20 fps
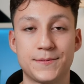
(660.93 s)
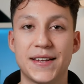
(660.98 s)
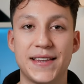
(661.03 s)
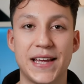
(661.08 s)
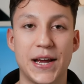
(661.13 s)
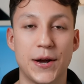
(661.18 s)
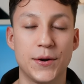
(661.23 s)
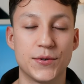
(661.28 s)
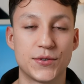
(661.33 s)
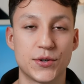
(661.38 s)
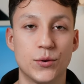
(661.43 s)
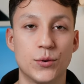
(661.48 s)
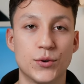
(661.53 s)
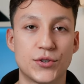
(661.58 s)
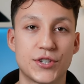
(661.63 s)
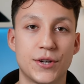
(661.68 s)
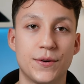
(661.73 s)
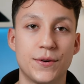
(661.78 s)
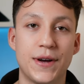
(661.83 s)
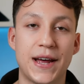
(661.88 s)
There is
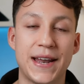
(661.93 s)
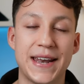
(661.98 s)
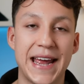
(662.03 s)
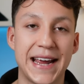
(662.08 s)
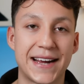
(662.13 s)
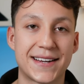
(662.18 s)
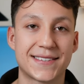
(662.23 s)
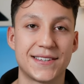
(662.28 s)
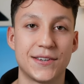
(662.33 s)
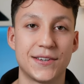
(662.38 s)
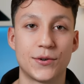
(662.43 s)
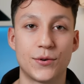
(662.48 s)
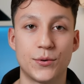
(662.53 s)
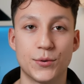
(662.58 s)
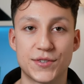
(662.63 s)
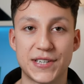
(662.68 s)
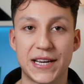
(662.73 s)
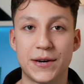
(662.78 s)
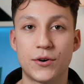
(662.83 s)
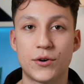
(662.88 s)
also an excellent
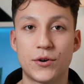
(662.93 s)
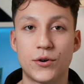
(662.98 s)
Coursera